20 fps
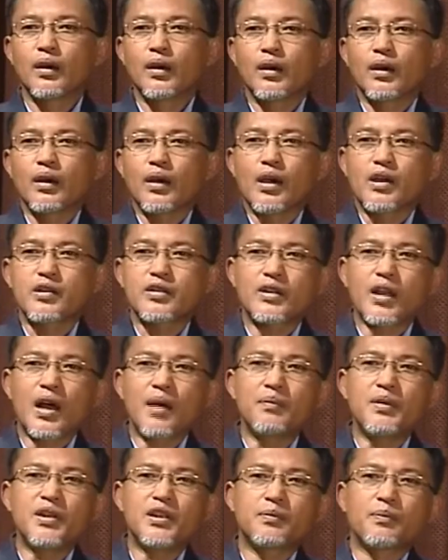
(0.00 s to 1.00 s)

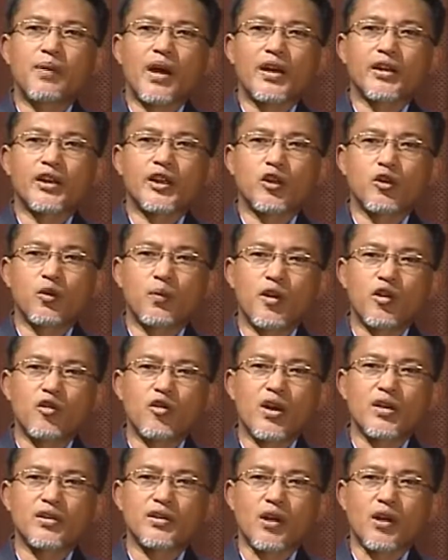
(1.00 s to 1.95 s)
Established by the Human Rights